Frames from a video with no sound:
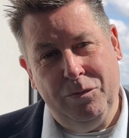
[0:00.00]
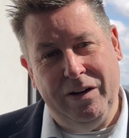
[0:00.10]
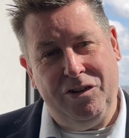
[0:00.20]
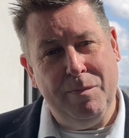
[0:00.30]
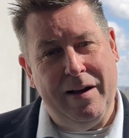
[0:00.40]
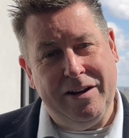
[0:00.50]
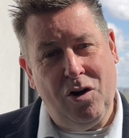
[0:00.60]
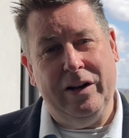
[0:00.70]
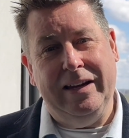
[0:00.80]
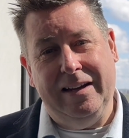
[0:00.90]
which my
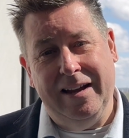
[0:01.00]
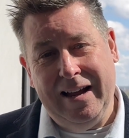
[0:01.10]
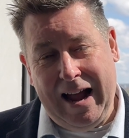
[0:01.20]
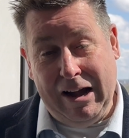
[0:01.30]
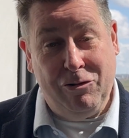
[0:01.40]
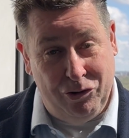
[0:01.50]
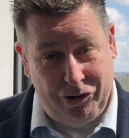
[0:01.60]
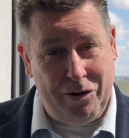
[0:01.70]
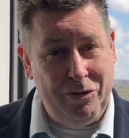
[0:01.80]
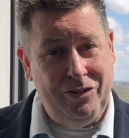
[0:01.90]
colleague Andrew
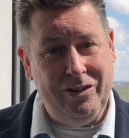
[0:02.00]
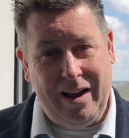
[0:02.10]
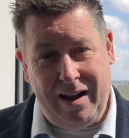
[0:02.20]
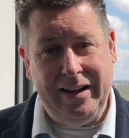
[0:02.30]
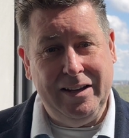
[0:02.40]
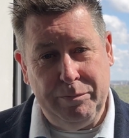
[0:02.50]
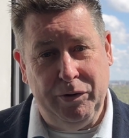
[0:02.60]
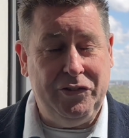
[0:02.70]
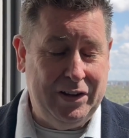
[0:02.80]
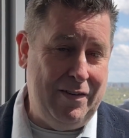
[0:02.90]
Jones and I had
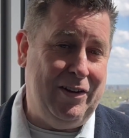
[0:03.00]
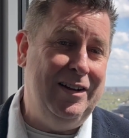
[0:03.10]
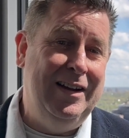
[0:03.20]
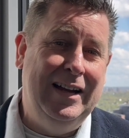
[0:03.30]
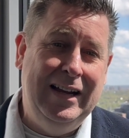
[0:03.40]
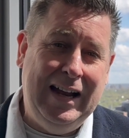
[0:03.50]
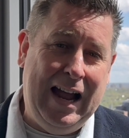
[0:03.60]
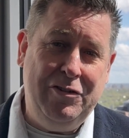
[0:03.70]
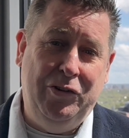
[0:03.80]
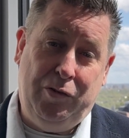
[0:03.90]
put together.
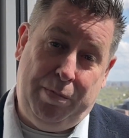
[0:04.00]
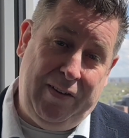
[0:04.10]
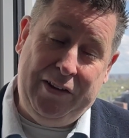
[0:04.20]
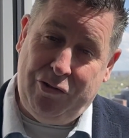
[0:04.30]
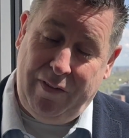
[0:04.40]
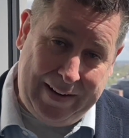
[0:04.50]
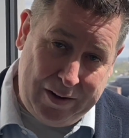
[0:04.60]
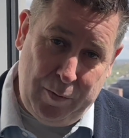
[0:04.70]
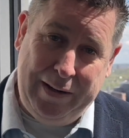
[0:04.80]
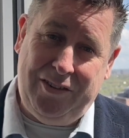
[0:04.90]
Andrew's a professor of
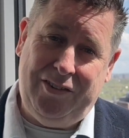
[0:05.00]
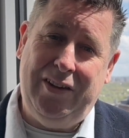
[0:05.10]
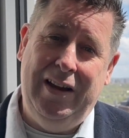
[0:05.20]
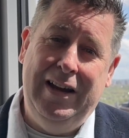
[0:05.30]
economics